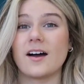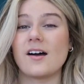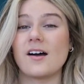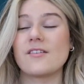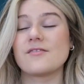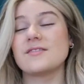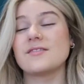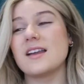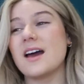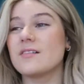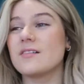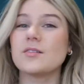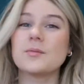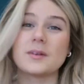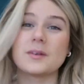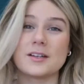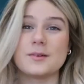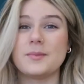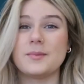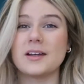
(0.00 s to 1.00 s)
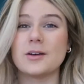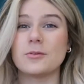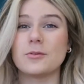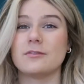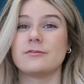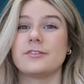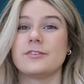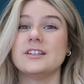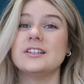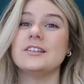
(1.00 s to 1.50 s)
I've never been a big
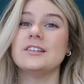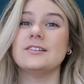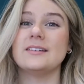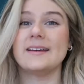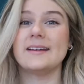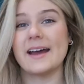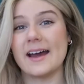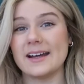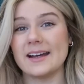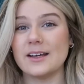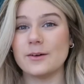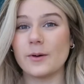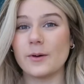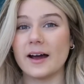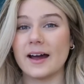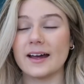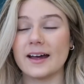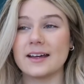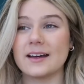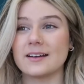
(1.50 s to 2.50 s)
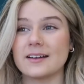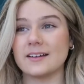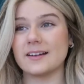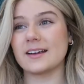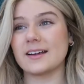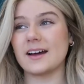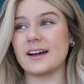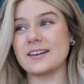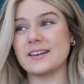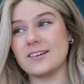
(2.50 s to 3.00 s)
one for uni anyway.
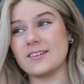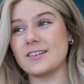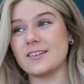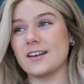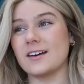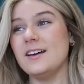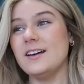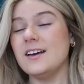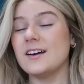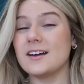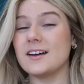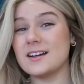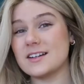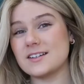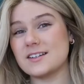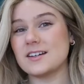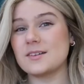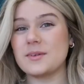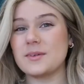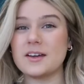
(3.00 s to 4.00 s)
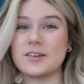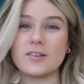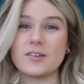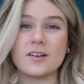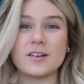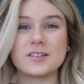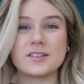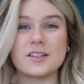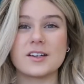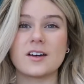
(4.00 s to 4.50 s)
Like I don't, unless you're gonna be a
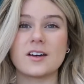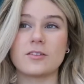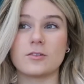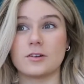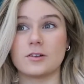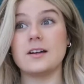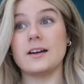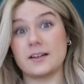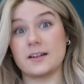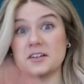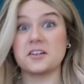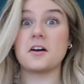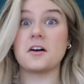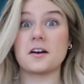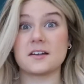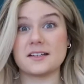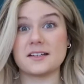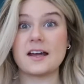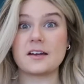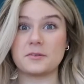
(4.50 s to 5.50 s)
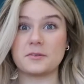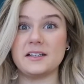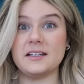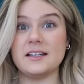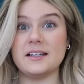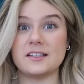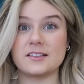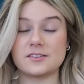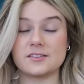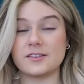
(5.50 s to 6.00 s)
doctor or like an architect where you
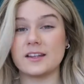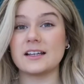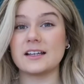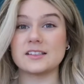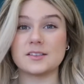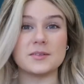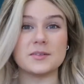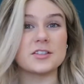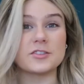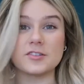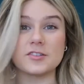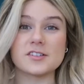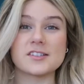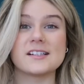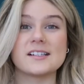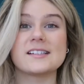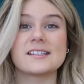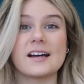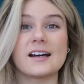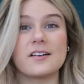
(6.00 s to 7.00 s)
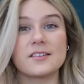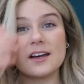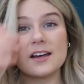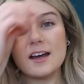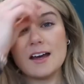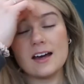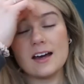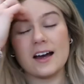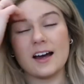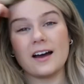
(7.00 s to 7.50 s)
need things to be structurally sound,
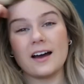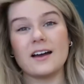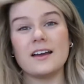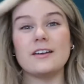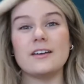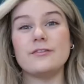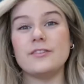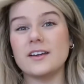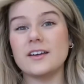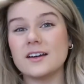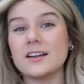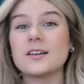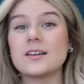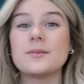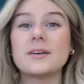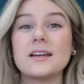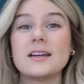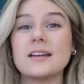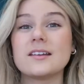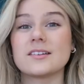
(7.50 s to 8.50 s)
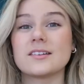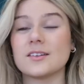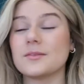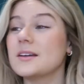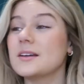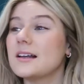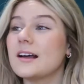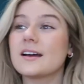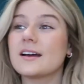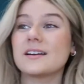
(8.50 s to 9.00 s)
if you're gonna be
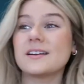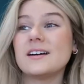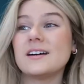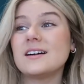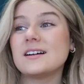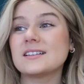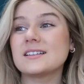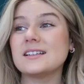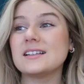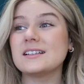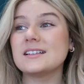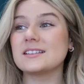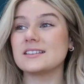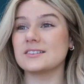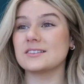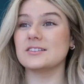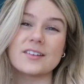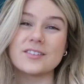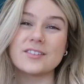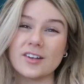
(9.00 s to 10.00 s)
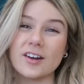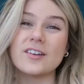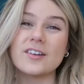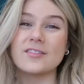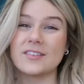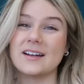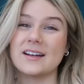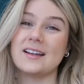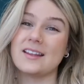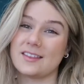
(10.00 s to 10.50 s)
something like an artist, I
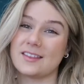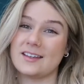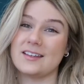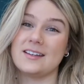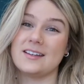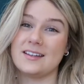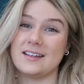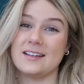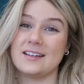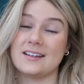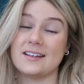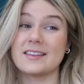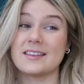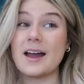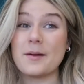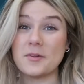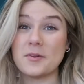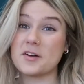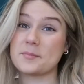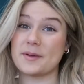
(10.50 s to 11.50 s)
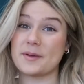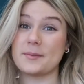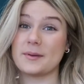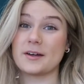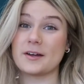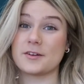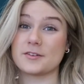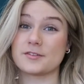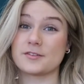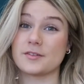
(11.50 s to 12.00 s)
don't really think you need it. That might be a
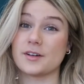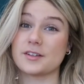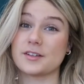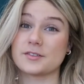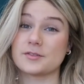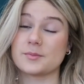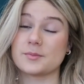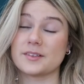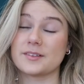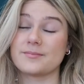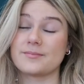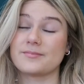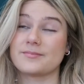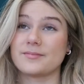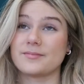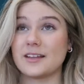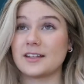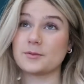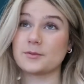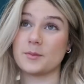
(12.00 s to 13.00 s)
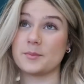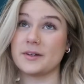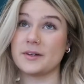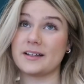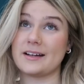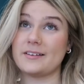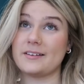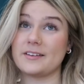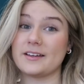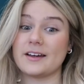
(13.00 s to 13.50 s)
bit controversial, but that's what I'm
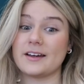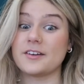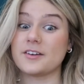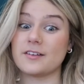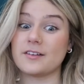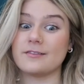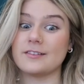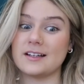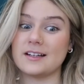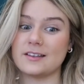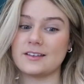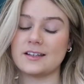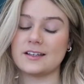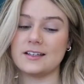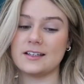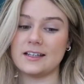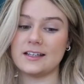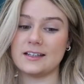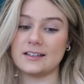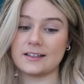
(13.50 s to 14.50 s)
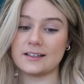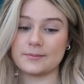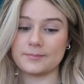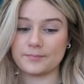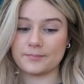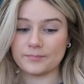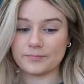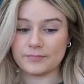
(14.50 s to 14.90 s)
putting out there. I don't really think you need it.